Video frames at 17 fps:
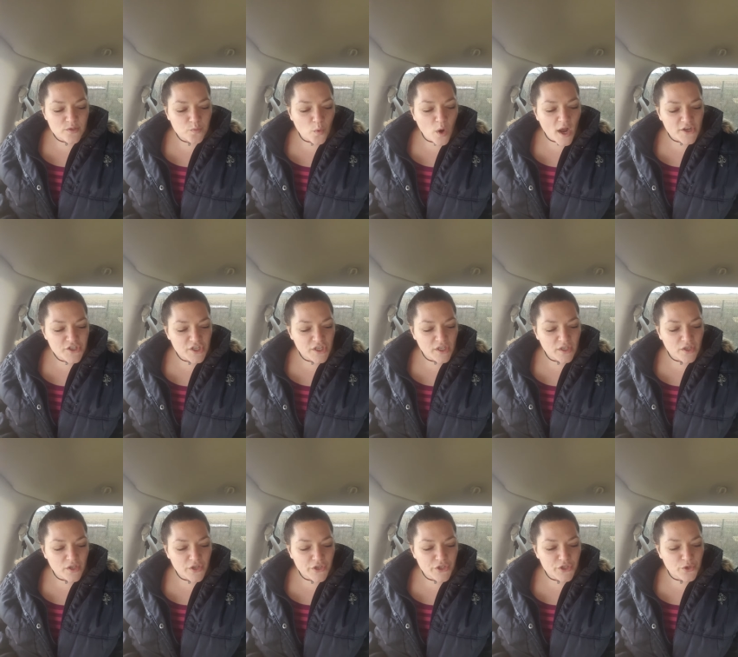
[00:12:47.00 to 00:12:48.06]

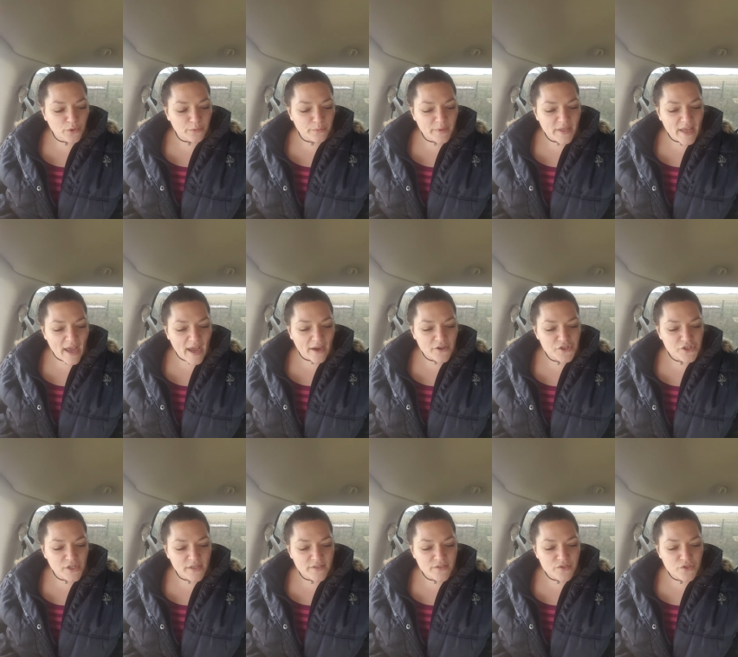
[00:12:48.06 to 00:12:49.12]
watching your
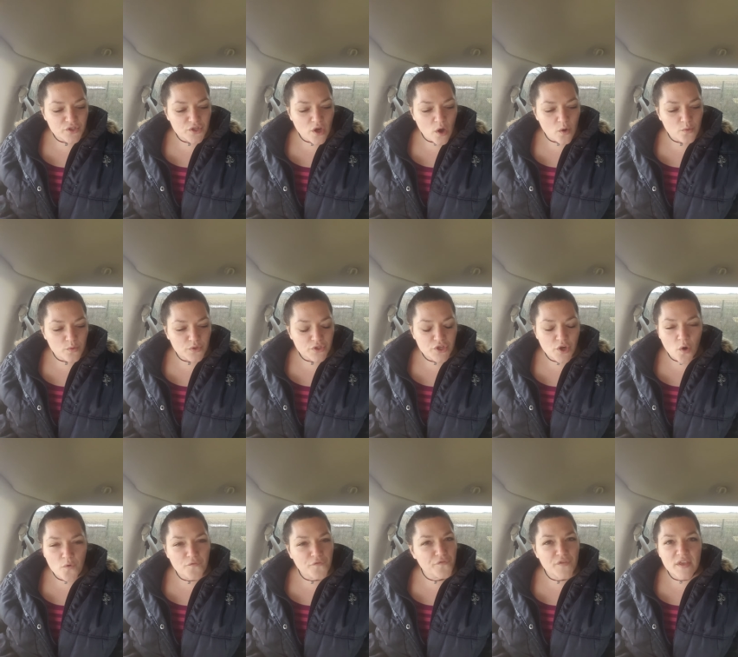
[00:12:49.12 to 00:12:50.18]
reactions. Don't
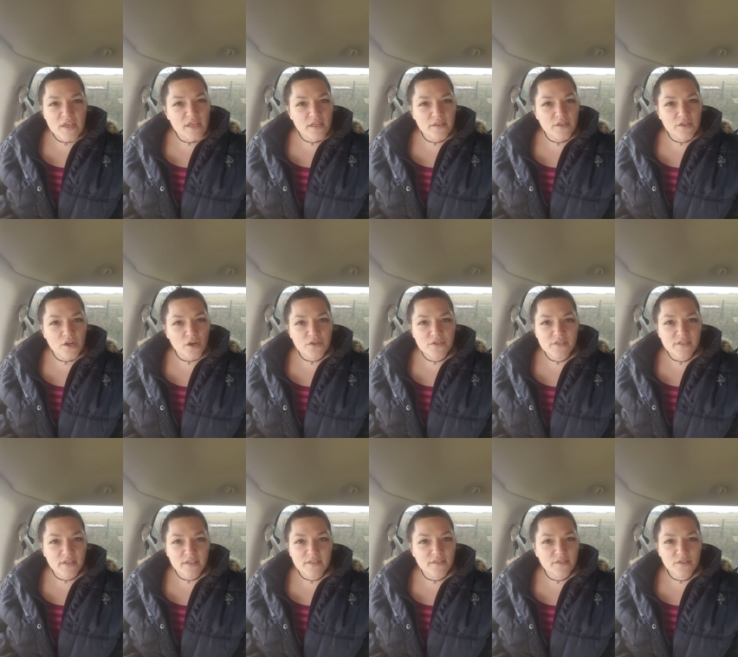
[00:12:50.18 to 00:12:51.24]
feed the
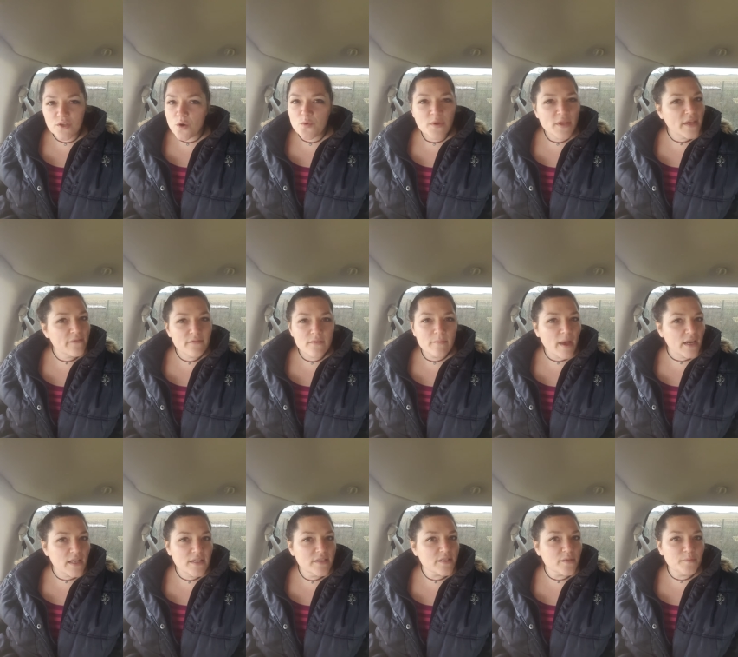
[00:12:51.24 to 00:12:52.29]
narcissist. Don't give them
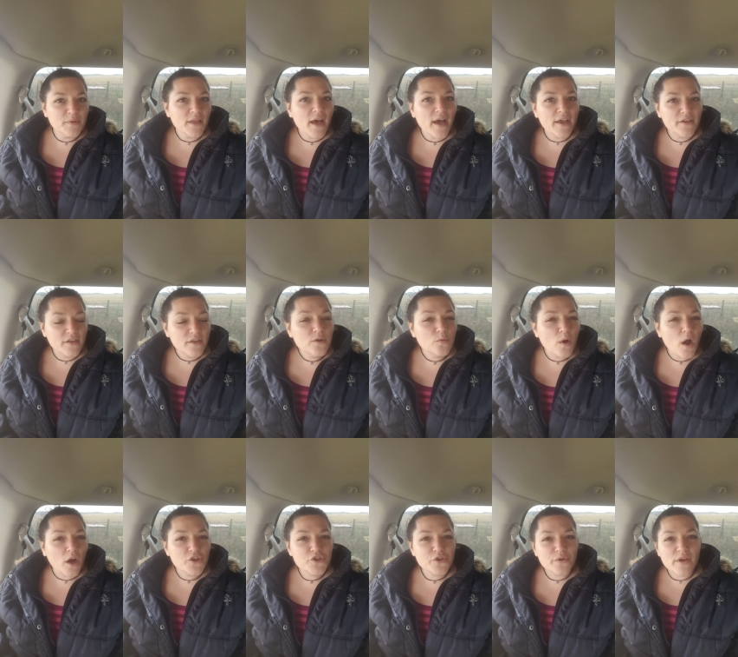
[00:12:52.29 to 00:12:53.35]
any supply. You need to
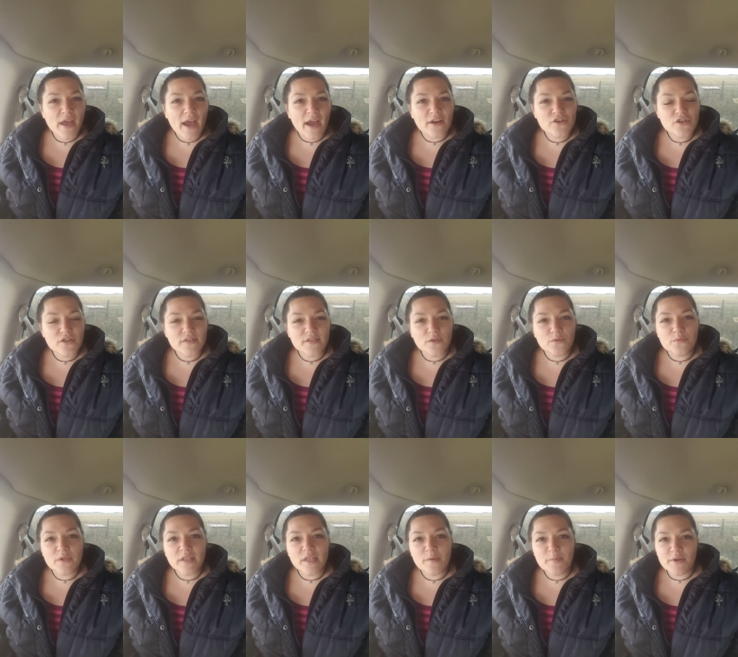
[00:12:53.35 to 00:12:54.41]
watch your reactions and
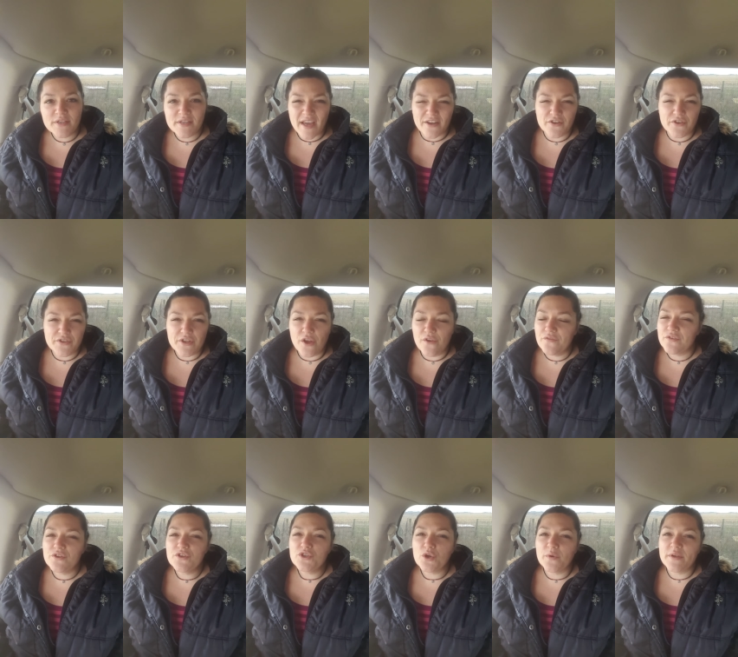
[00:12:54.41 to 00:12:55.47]
really protect yourself, and
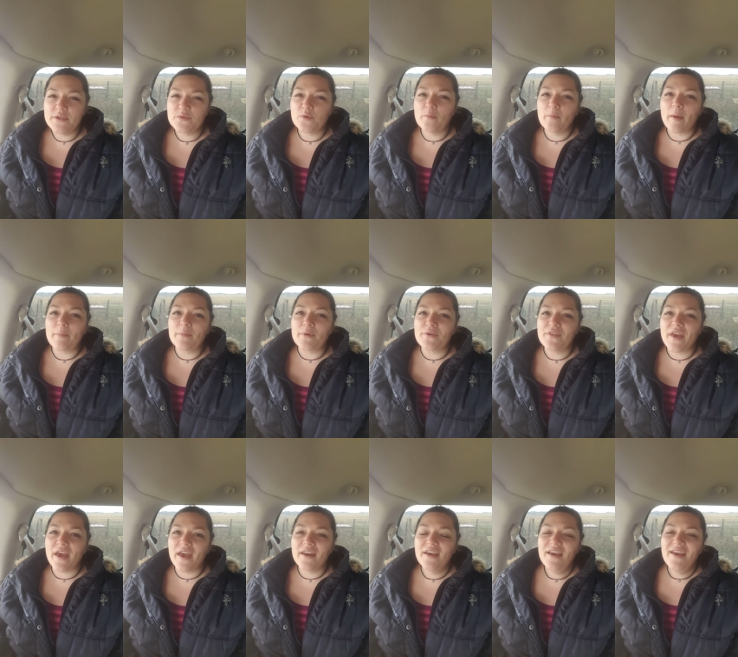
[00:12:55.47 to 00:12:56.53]
just always remember
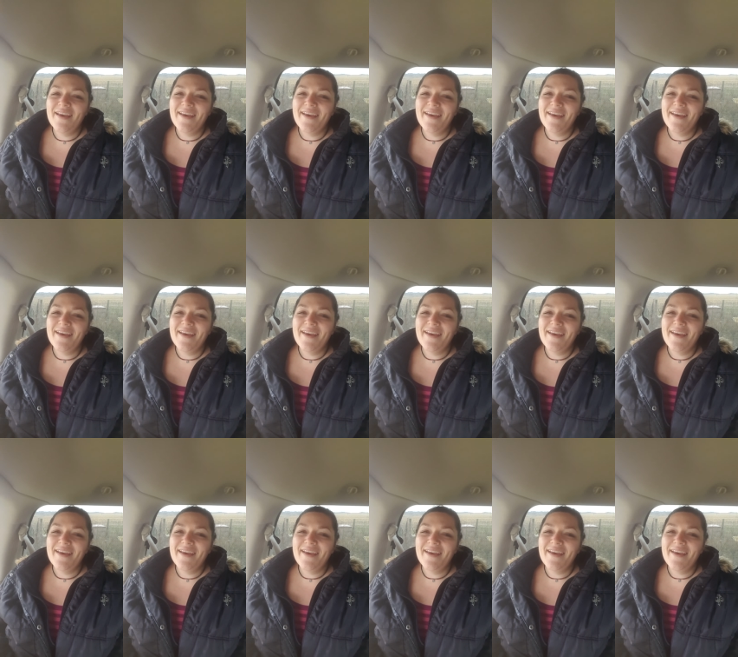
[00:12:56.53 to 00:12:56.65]
that